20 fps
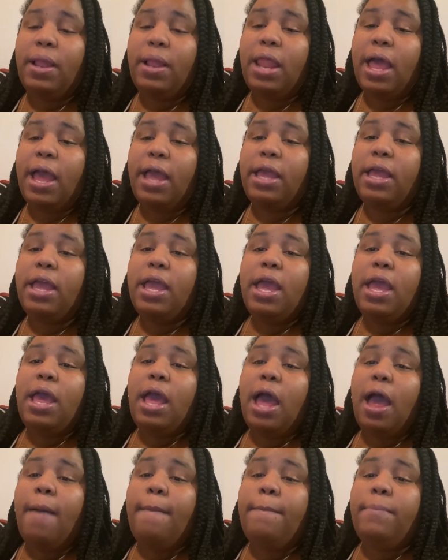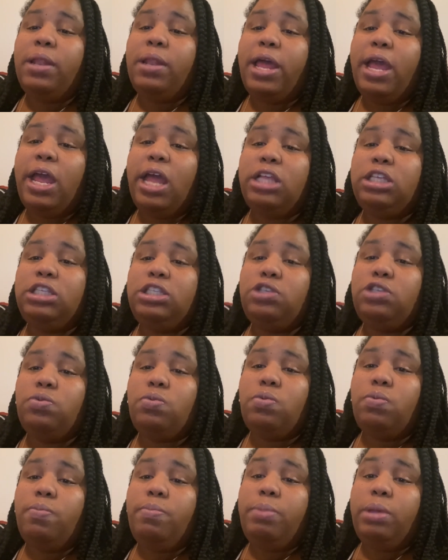Like, I'm blessed to
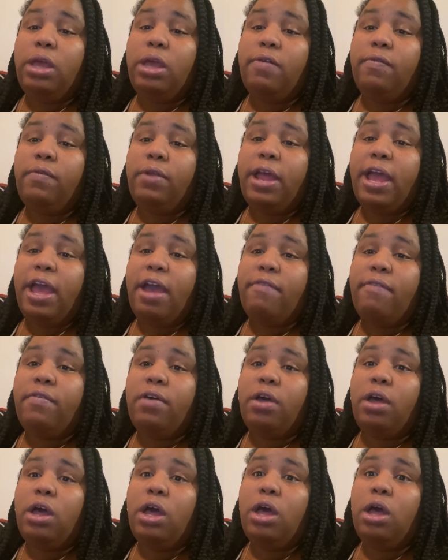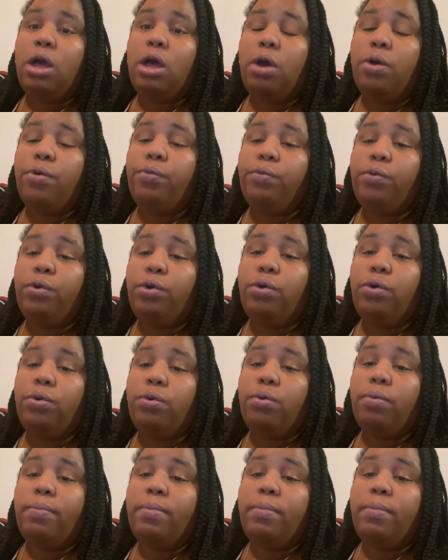be able to have a room